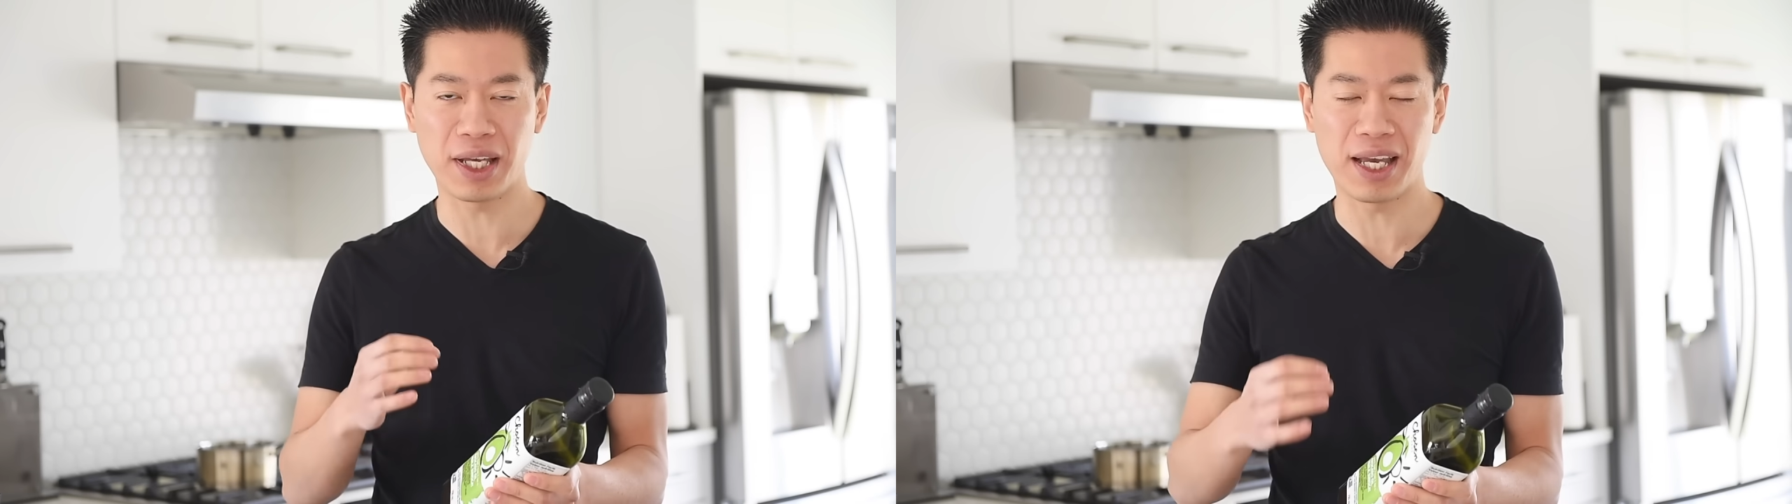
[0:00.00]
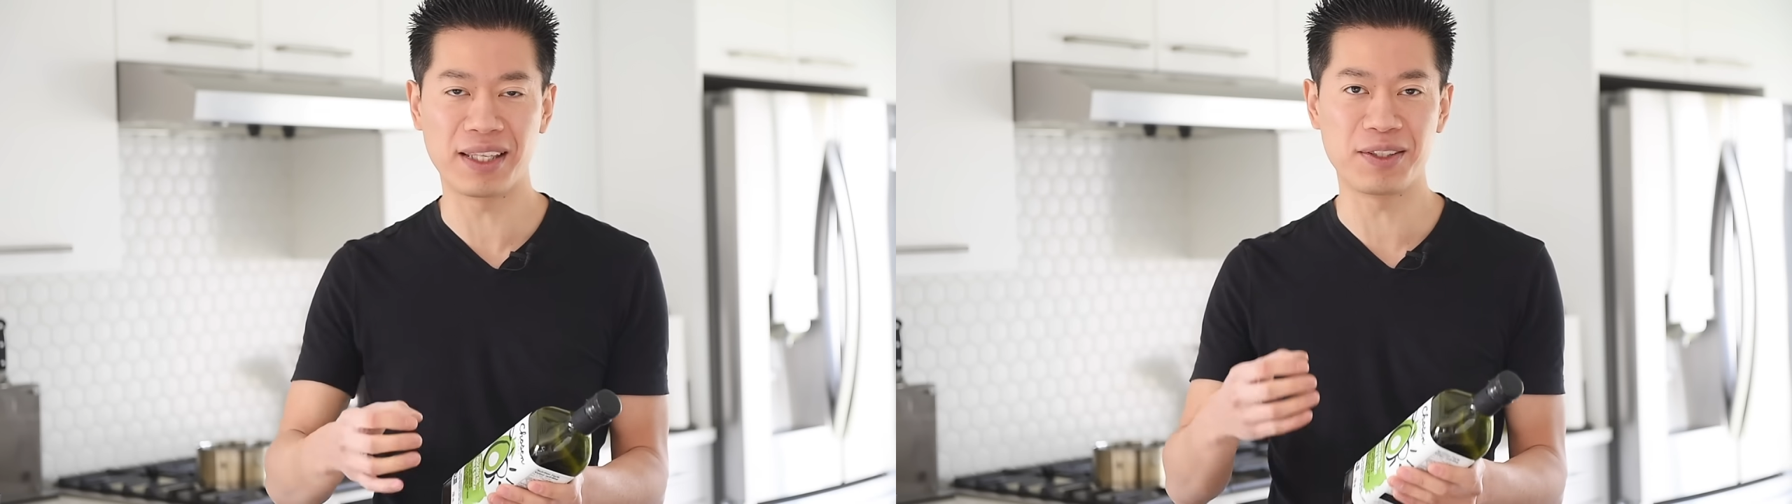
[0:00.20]

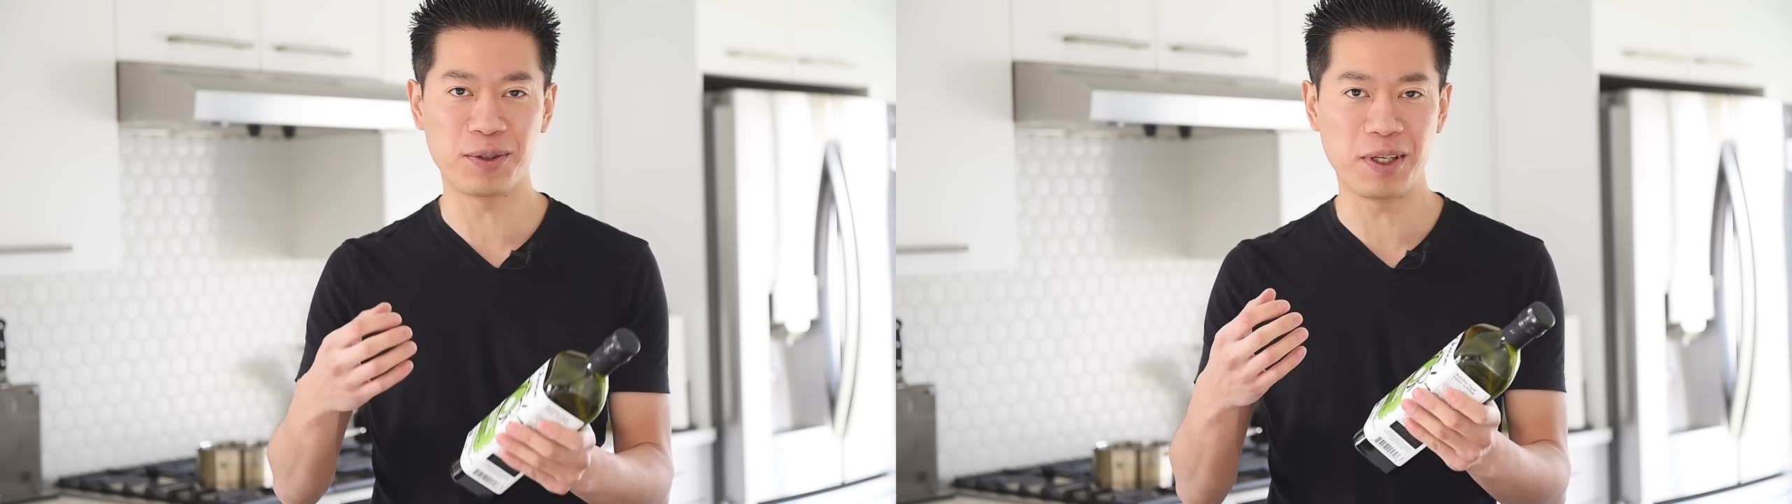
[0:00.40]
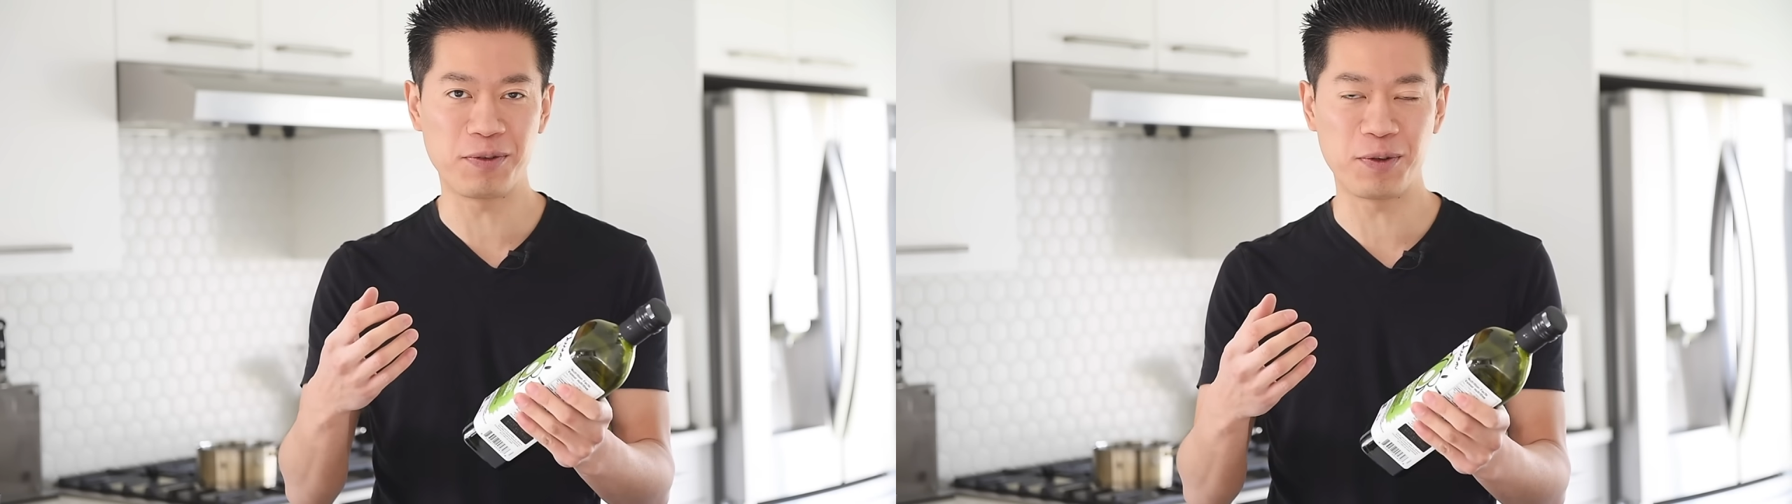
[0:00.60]
and
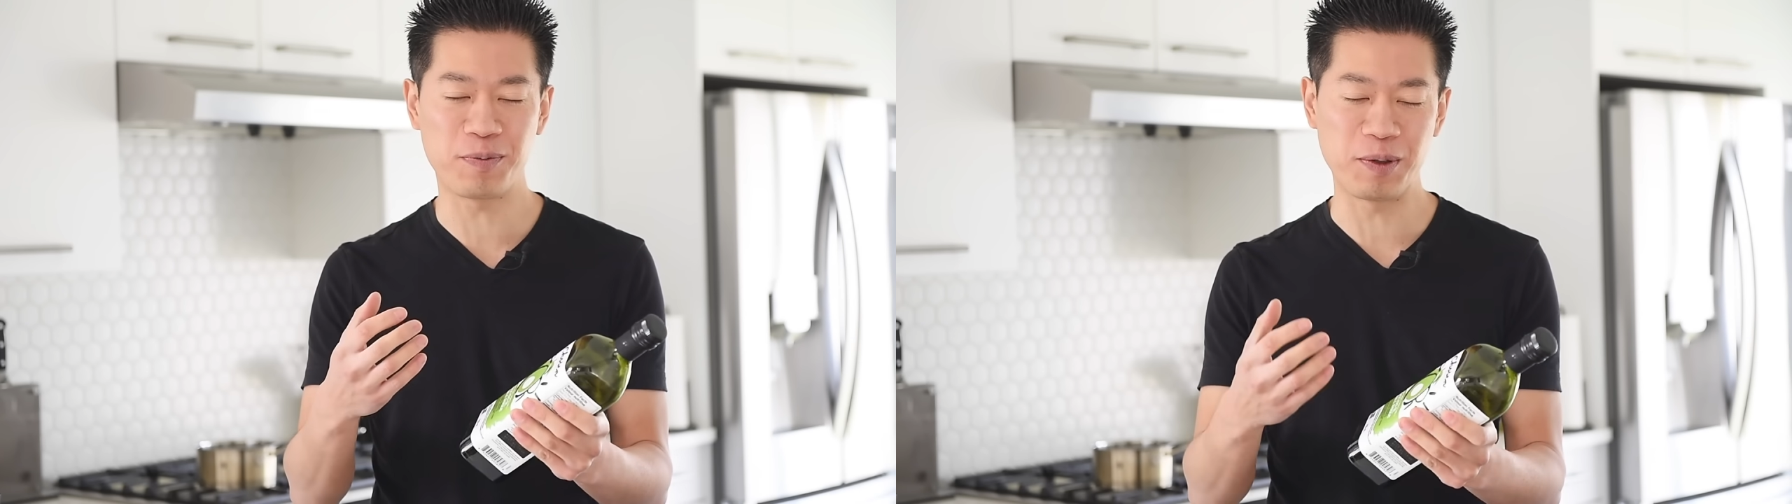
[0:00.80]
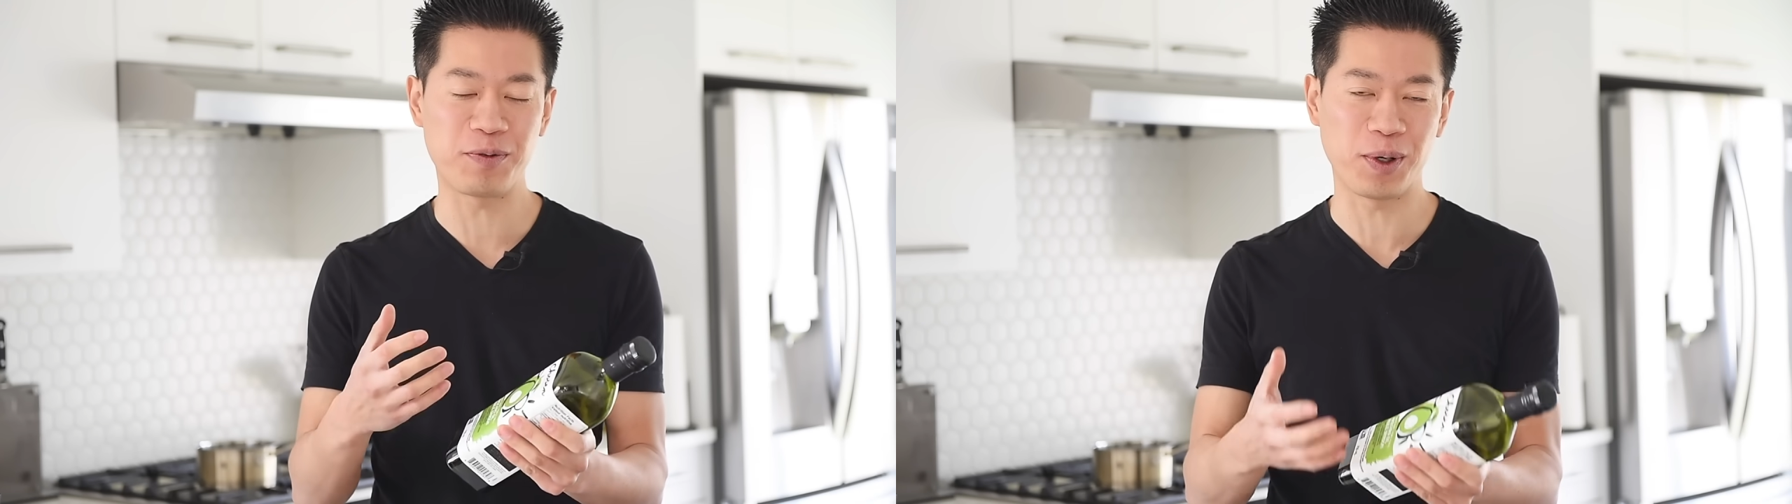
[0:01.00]
if you've
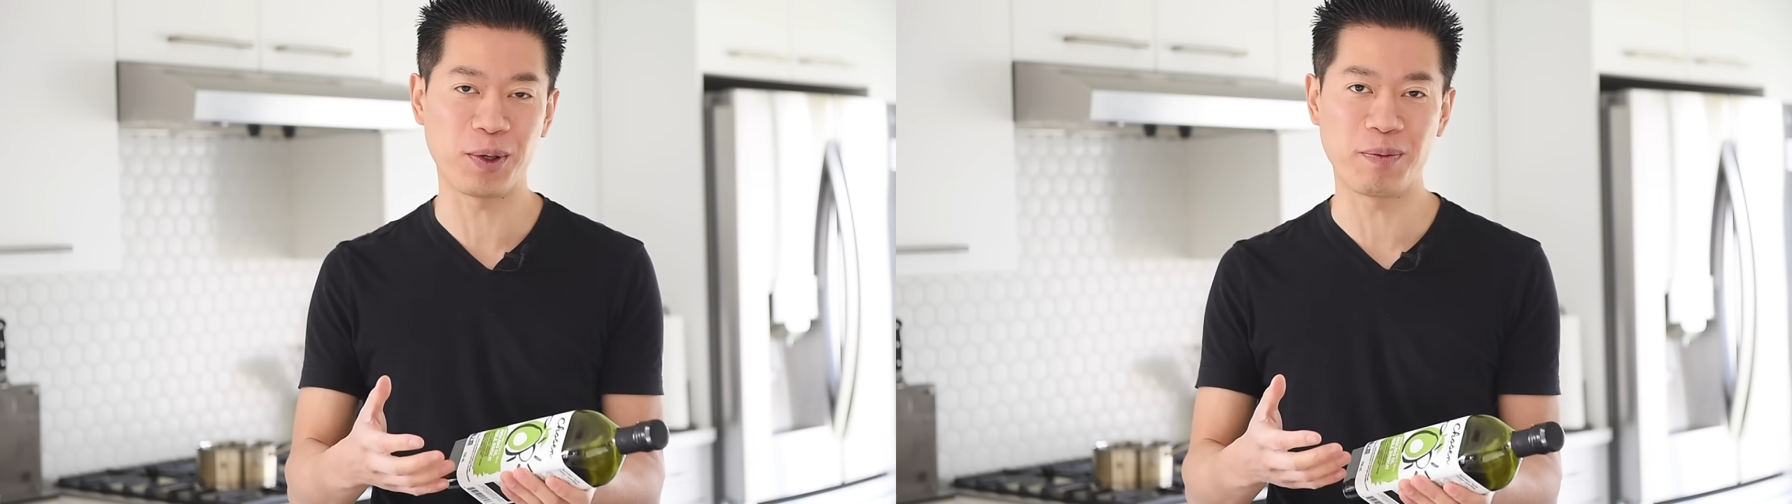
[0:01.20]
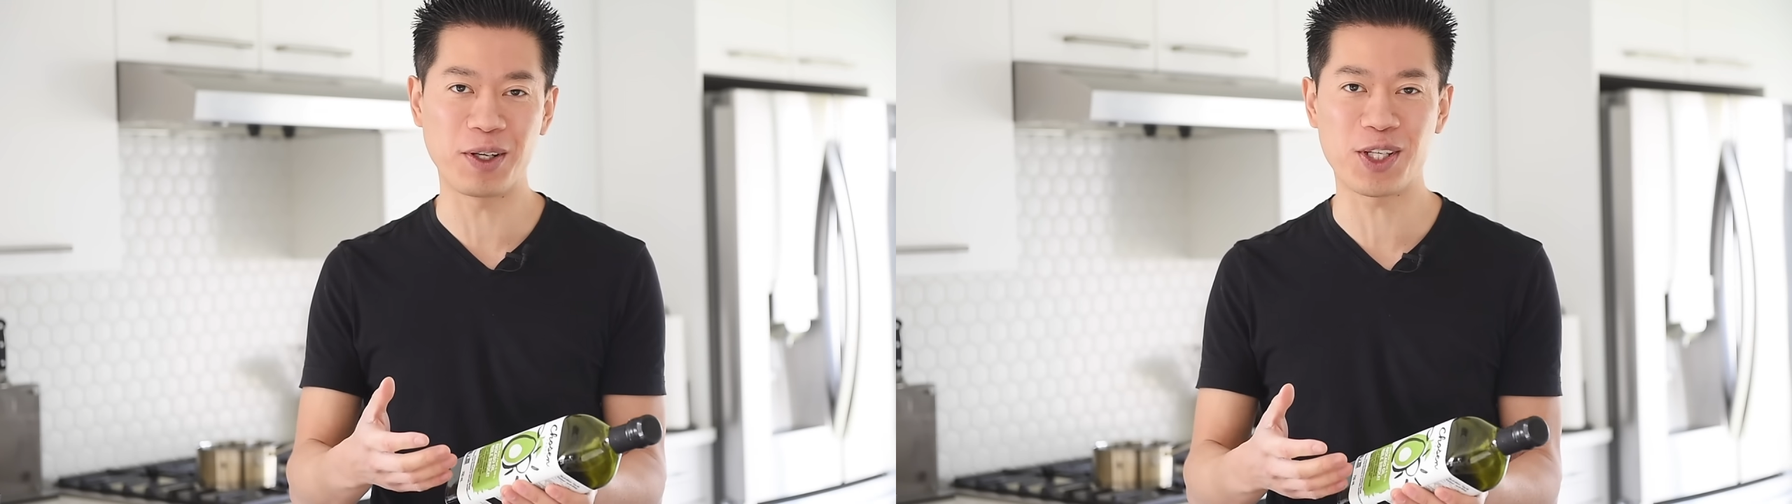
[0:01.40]
been
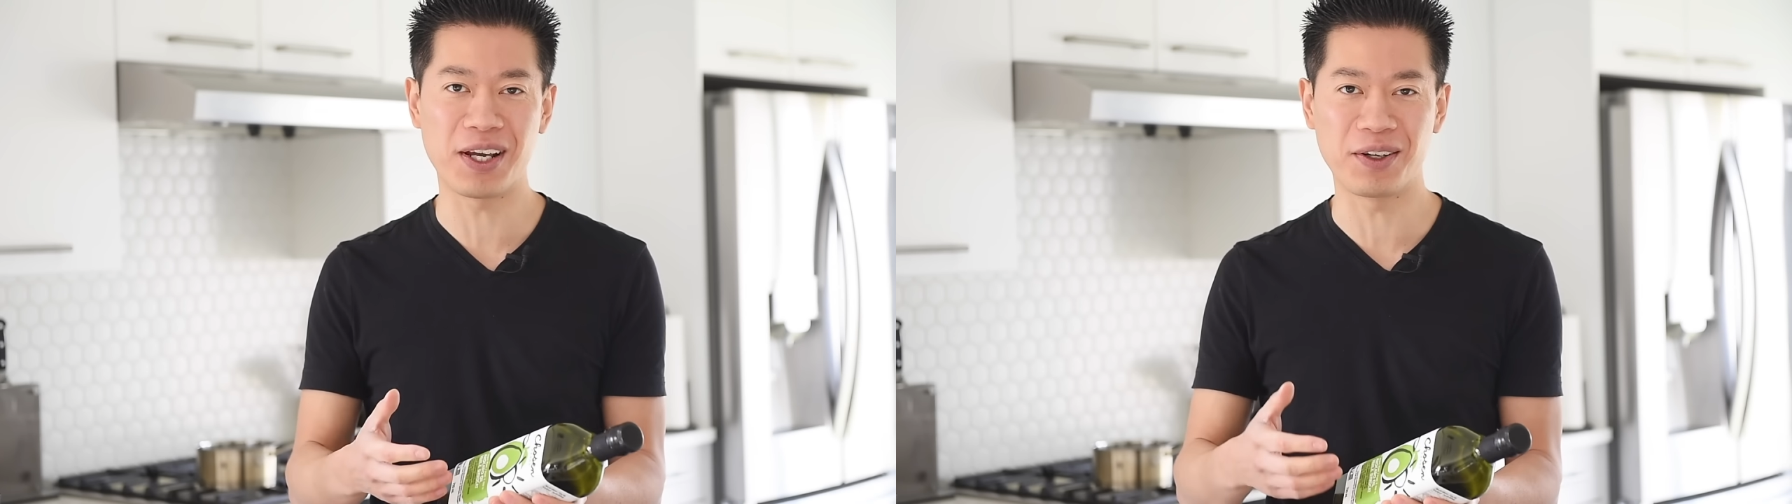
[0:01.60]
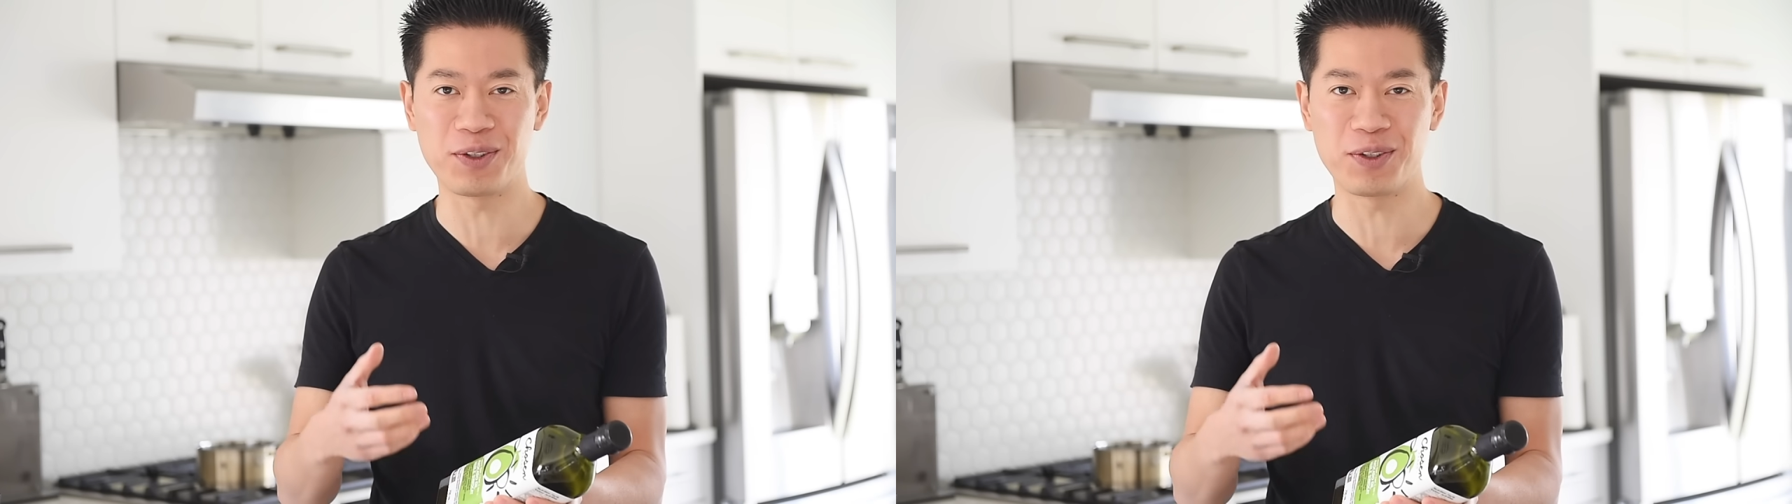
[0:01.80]
following my channel,